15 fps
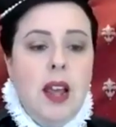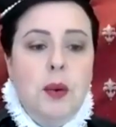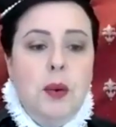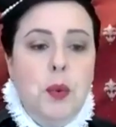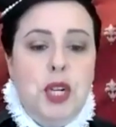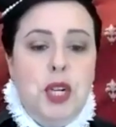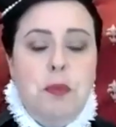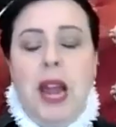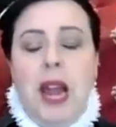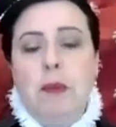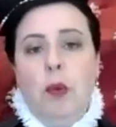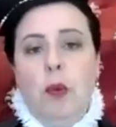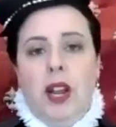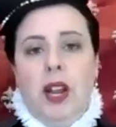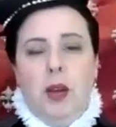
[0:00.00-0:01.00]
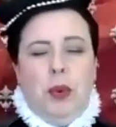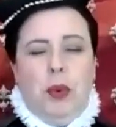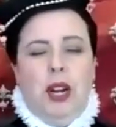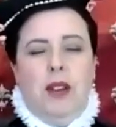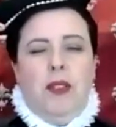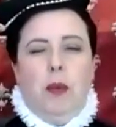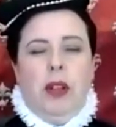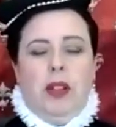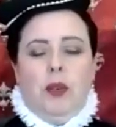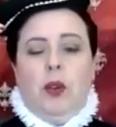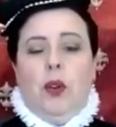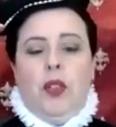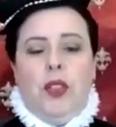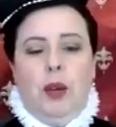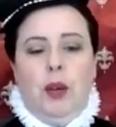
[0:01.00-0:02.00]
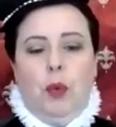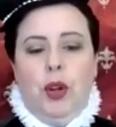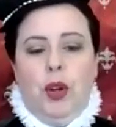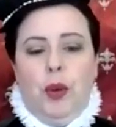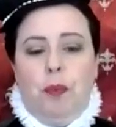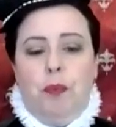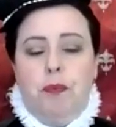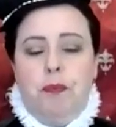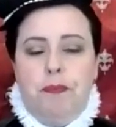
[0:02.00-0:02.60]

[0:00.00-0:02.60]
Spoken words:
which made me wonder briefly whether or not there were